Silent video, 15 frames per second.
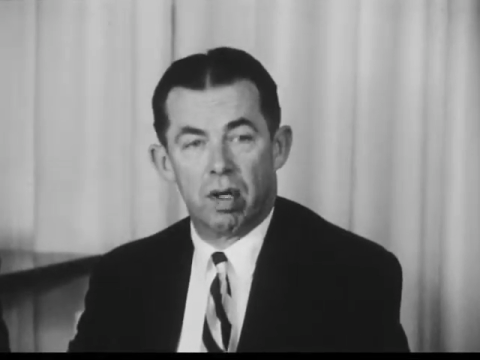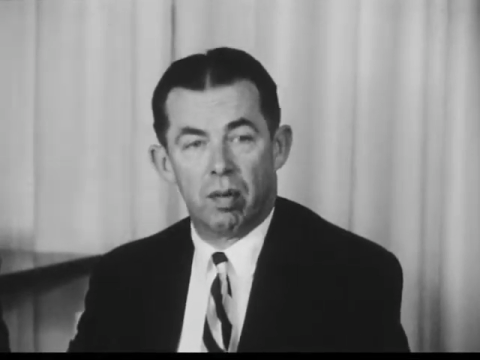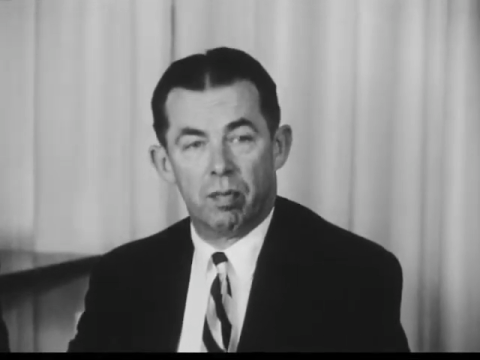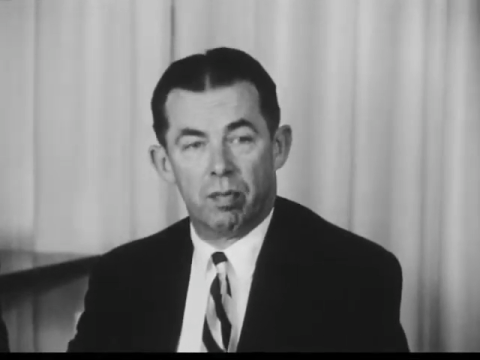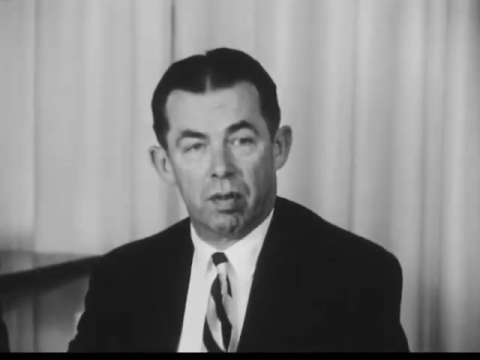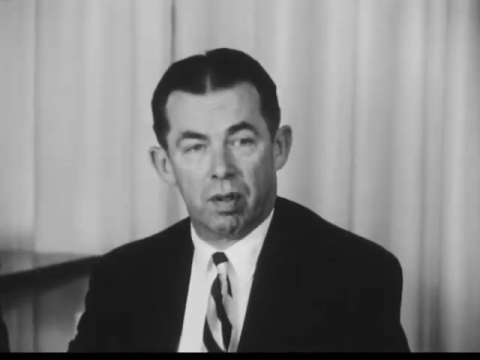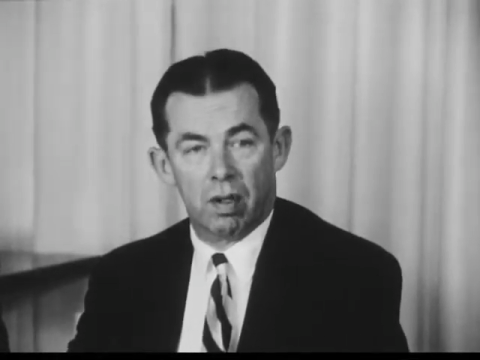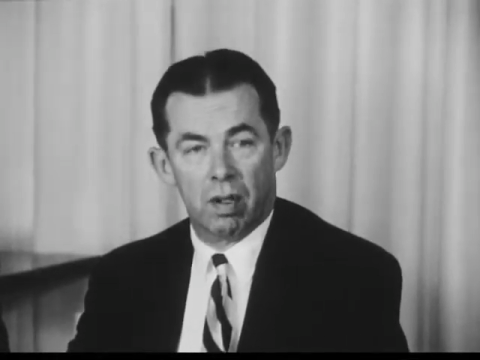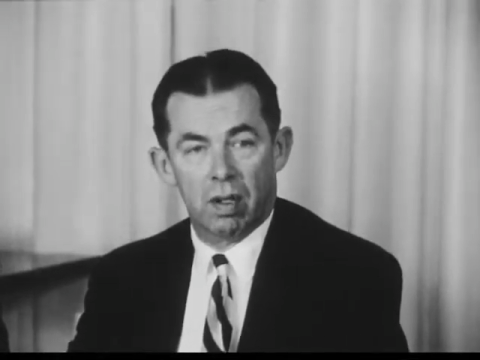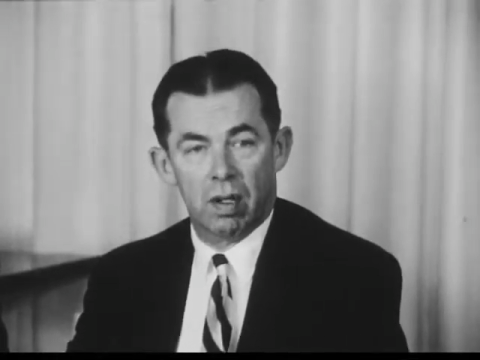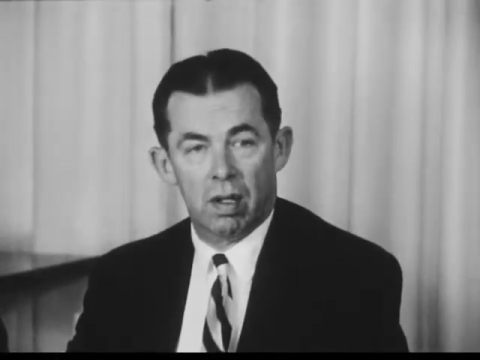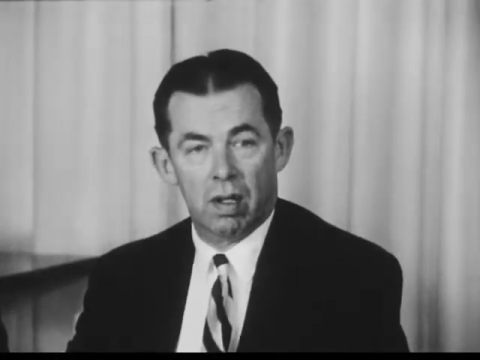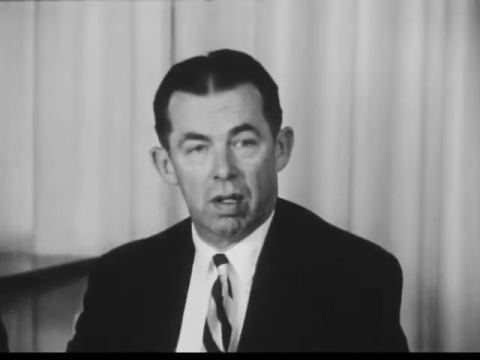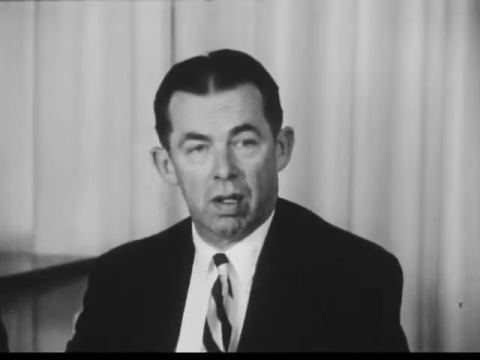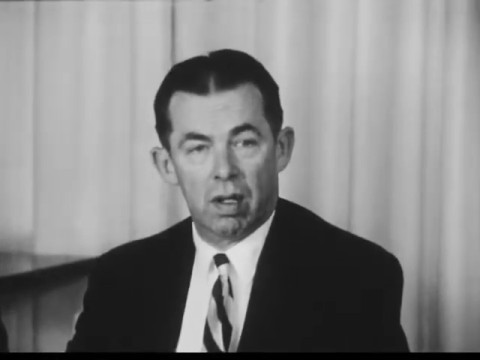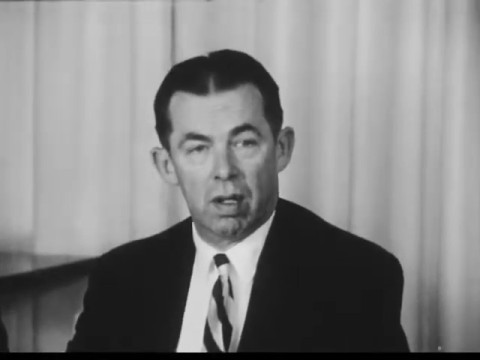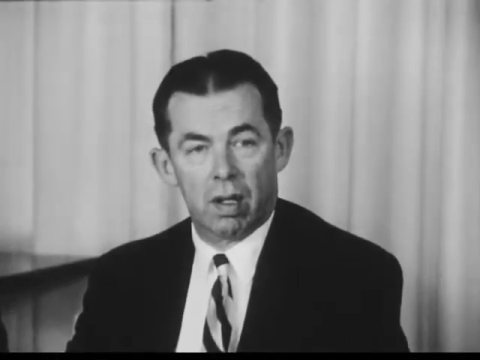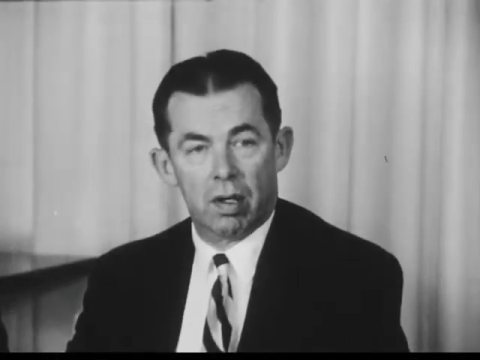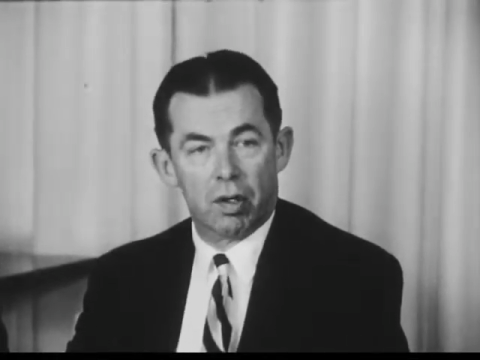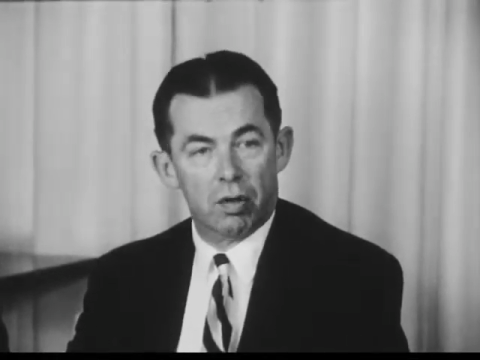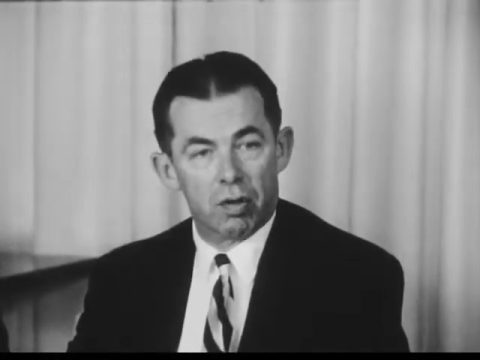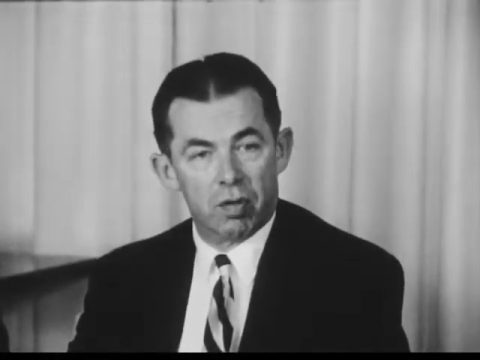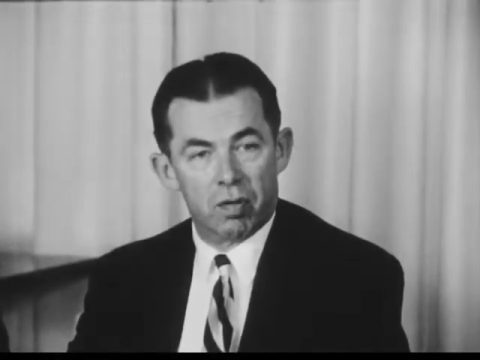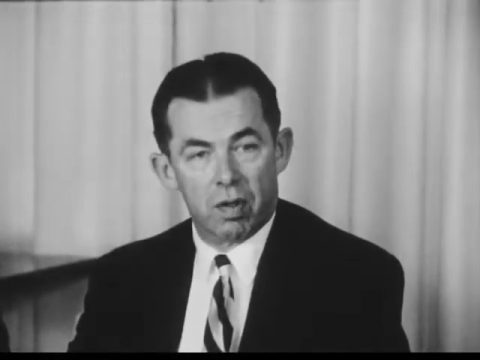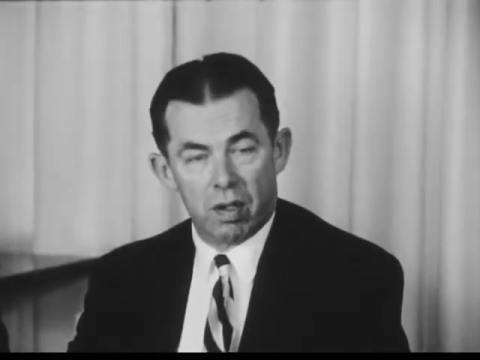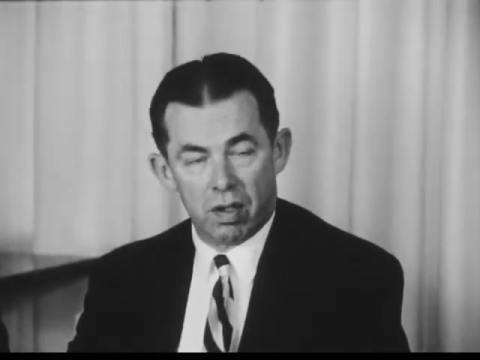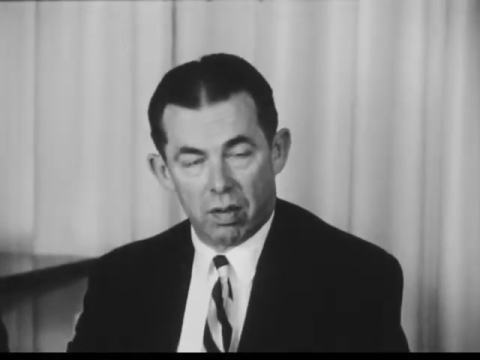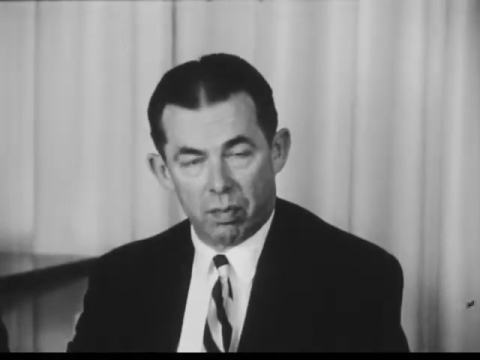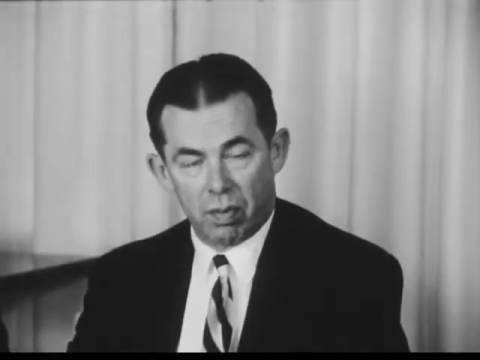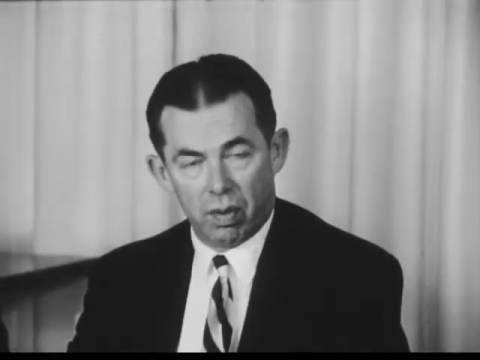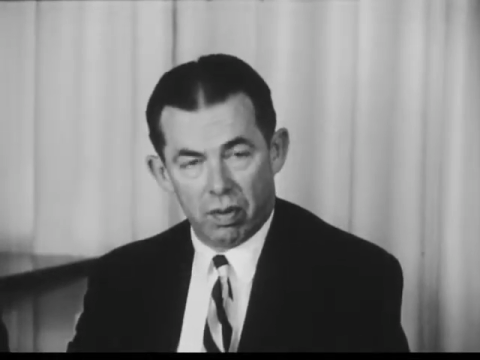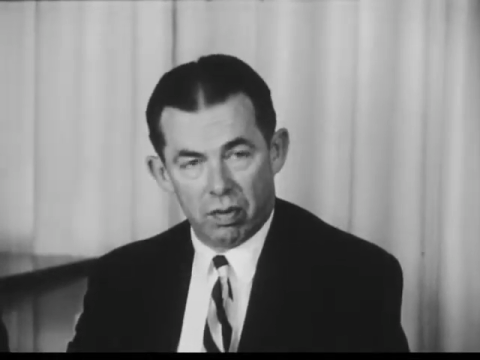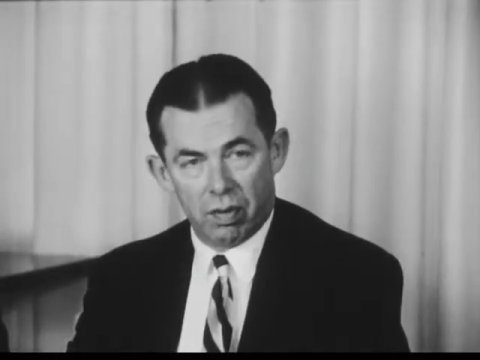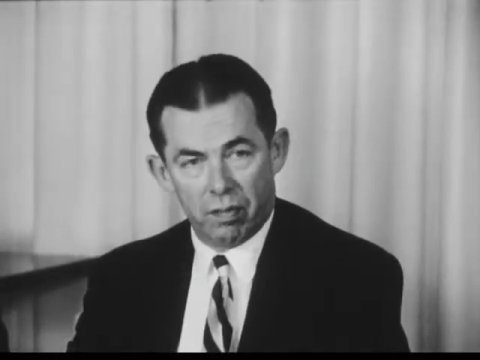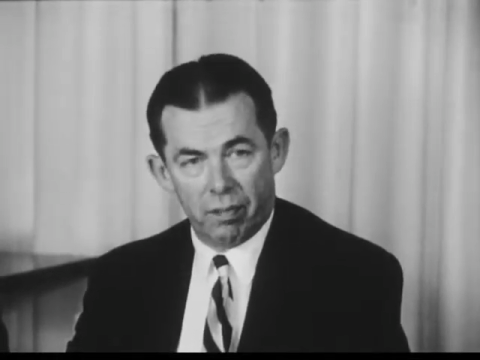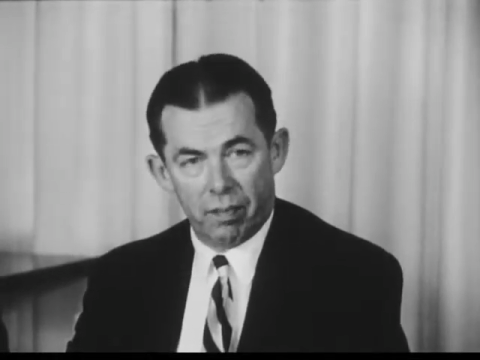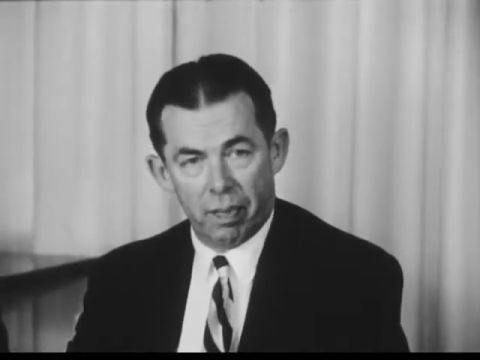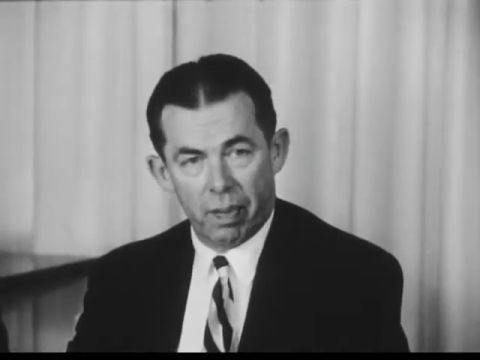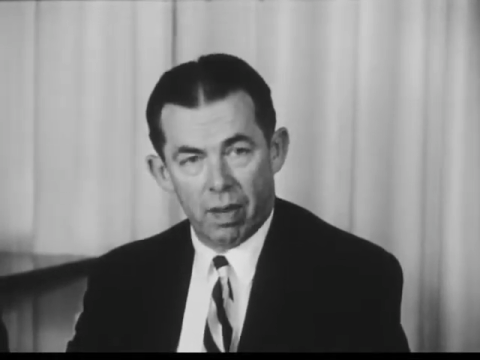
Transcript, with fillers: helpful and useful in the program.